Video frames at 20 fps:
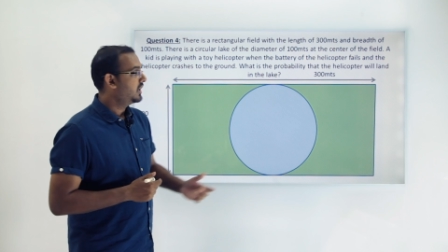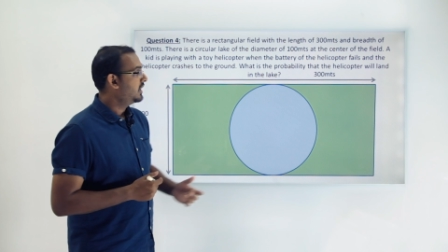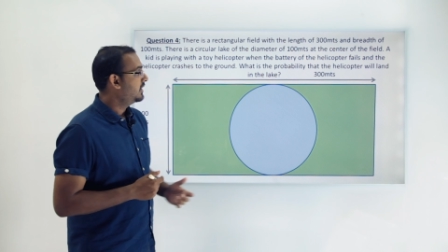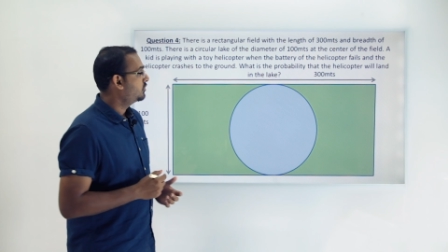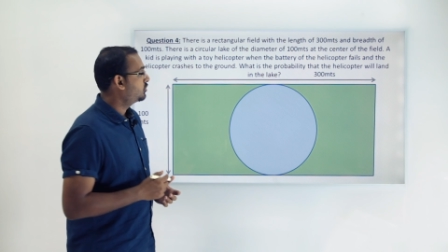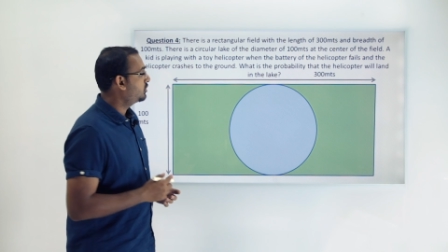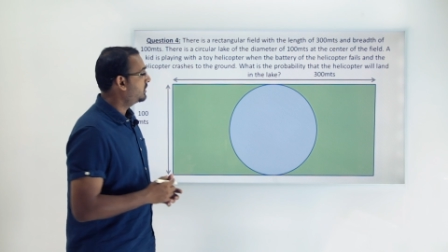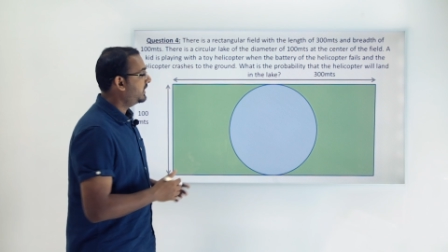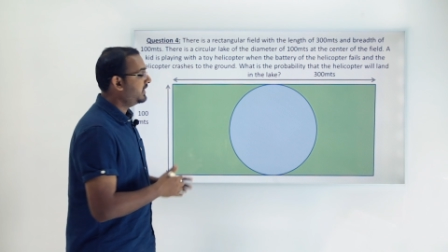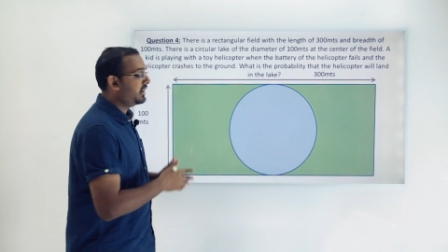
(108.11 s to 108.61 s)

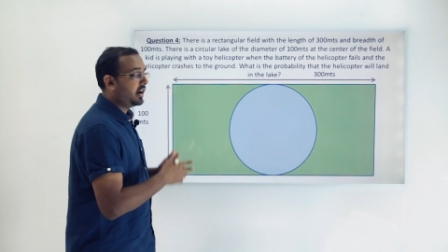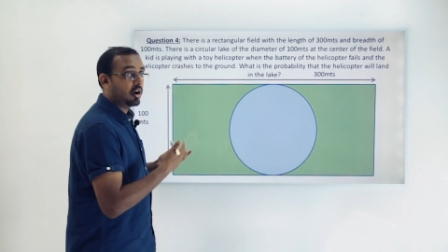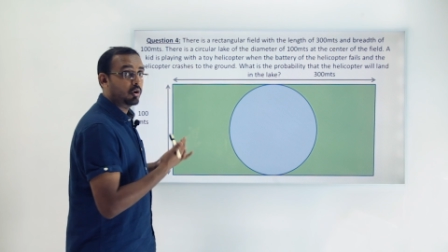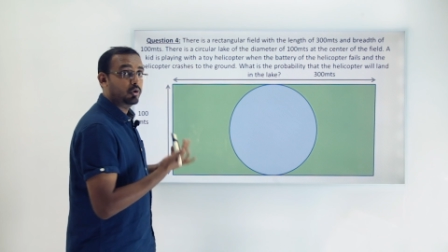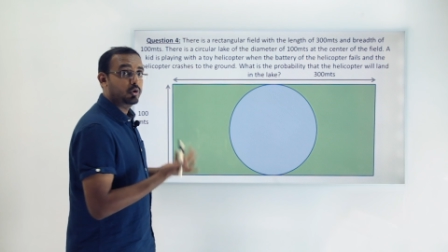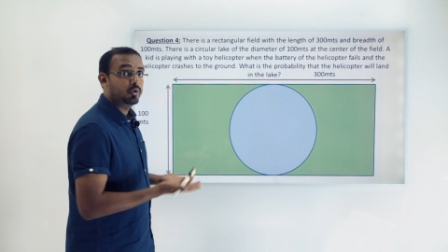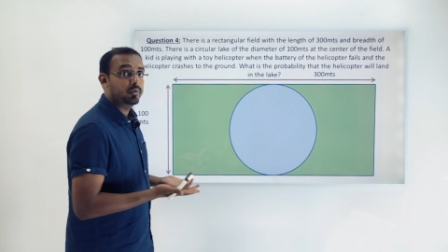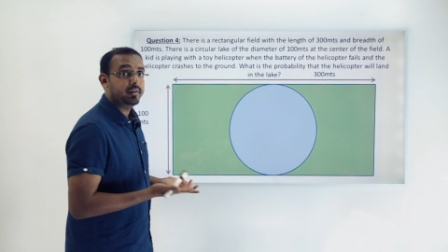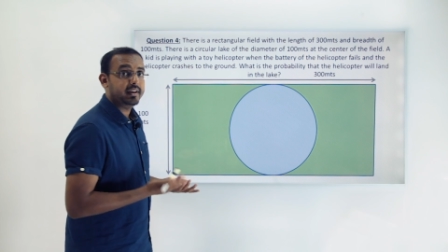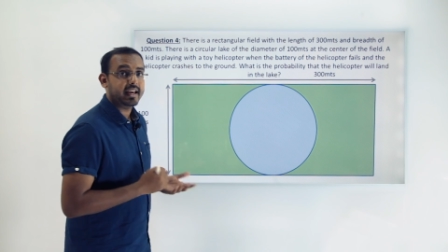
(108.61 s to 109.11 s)
So then how
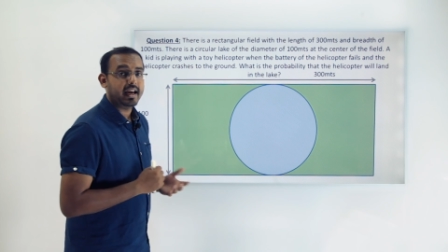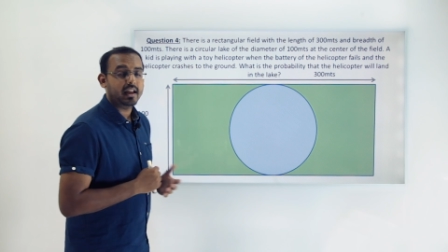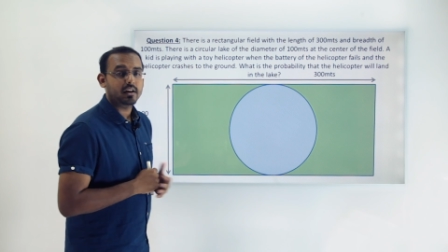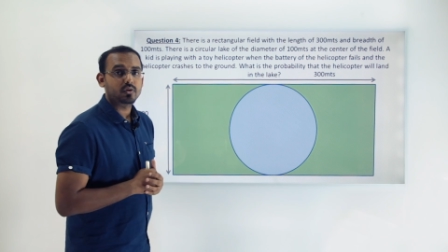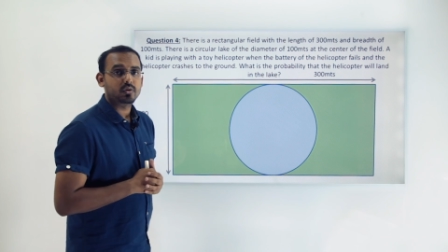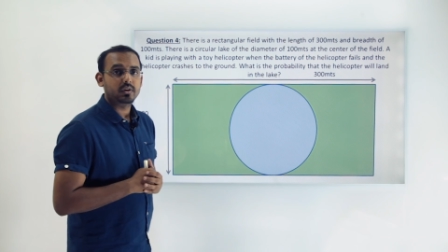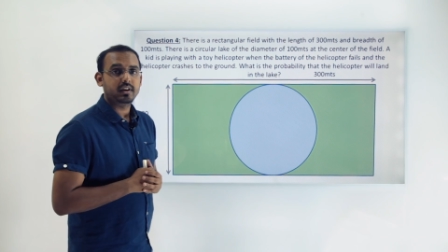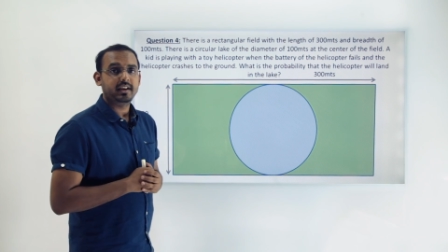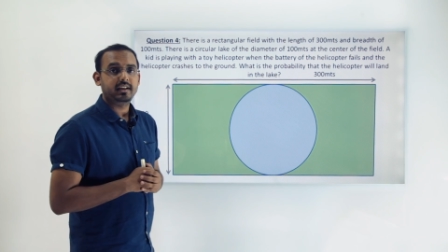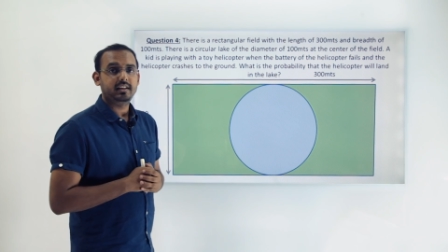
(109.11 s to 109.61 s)
do we
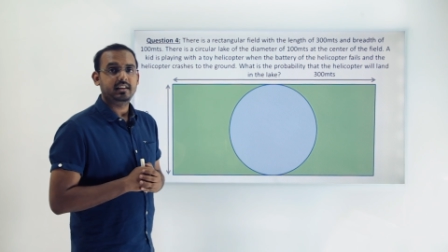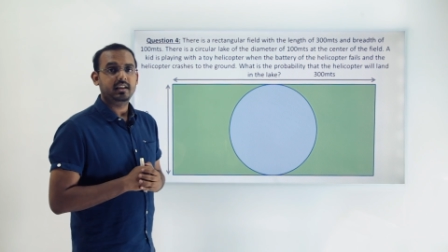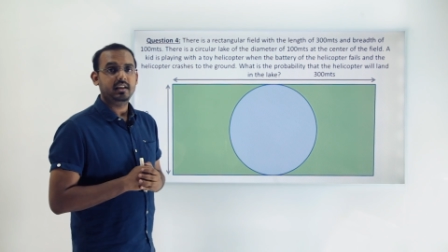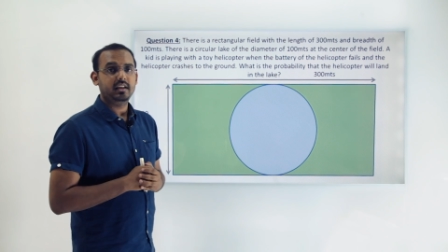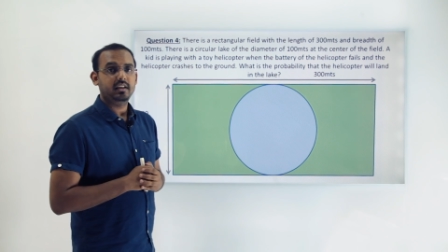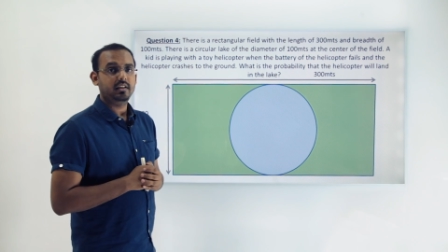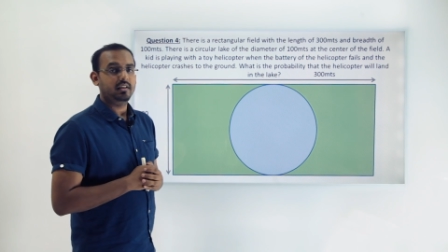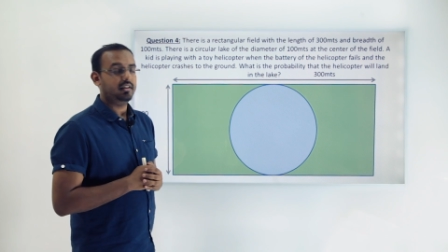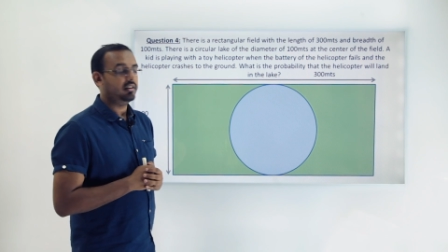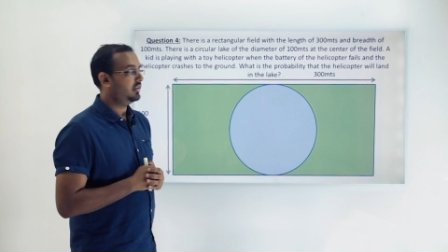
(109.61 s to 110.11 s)
calculate
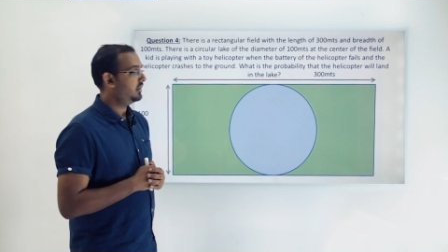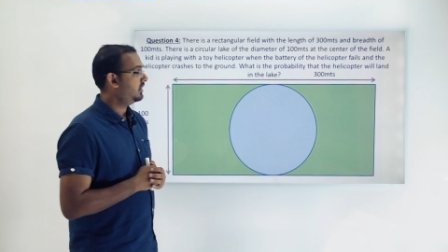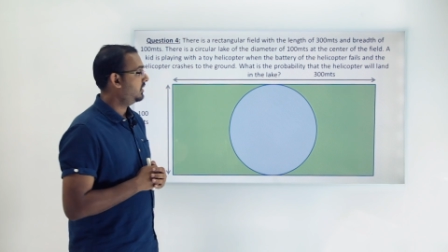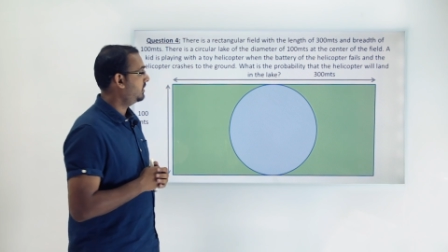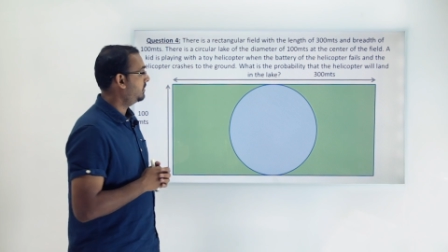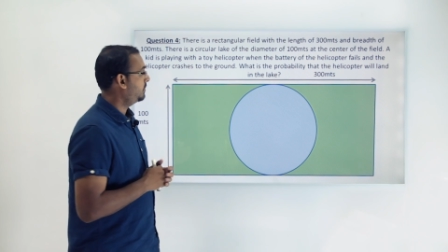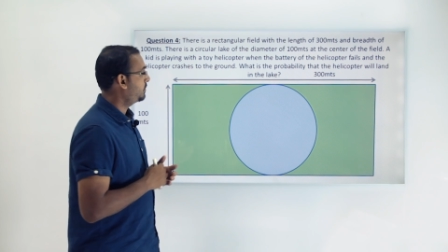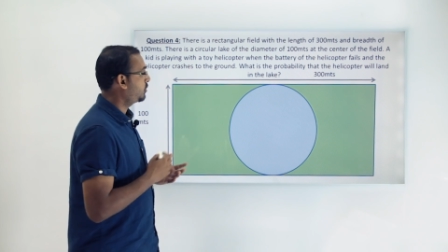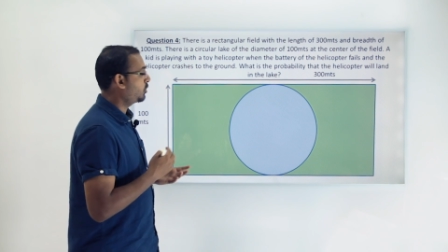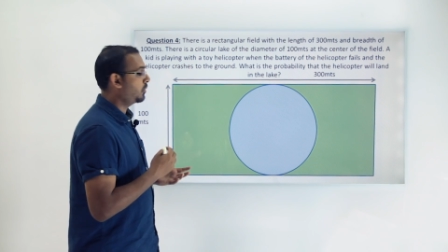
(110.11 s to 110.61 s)
the
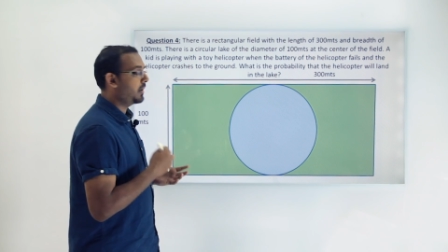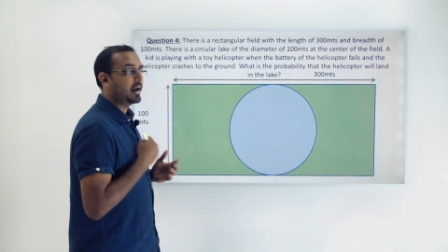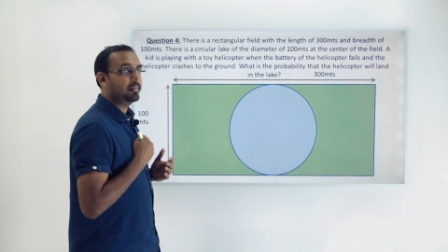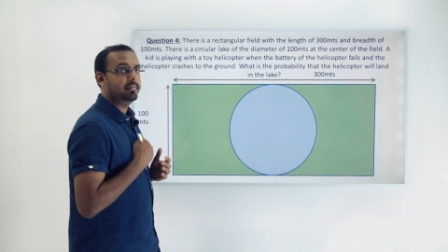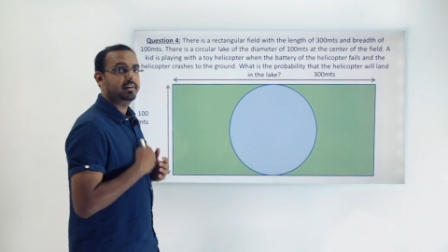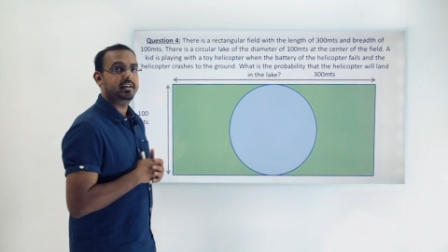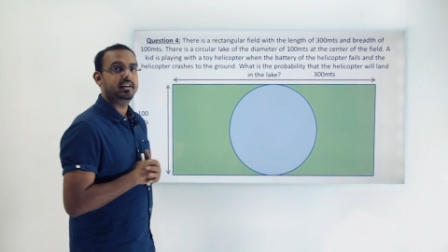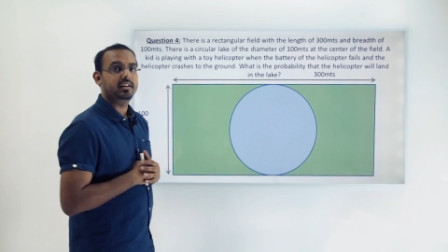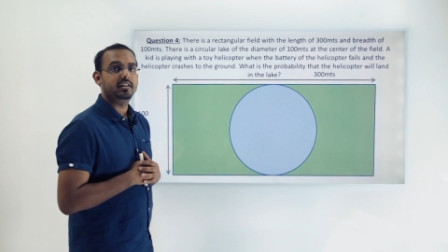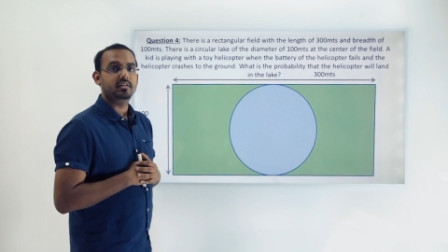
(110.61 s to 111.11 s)

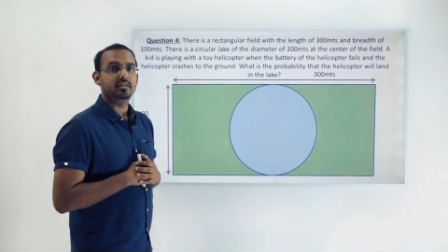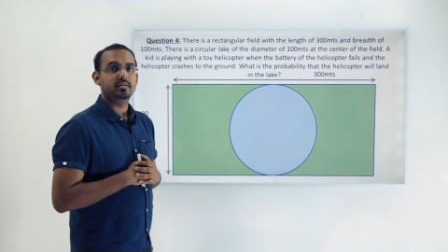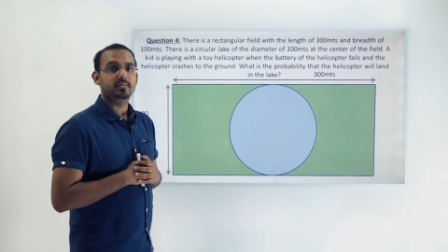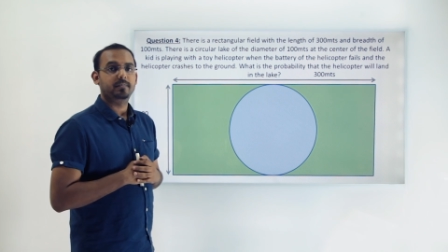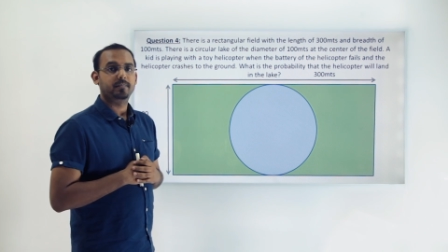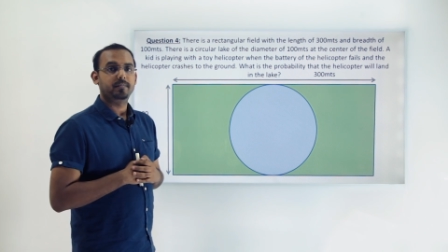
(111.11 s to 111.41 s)
probability here?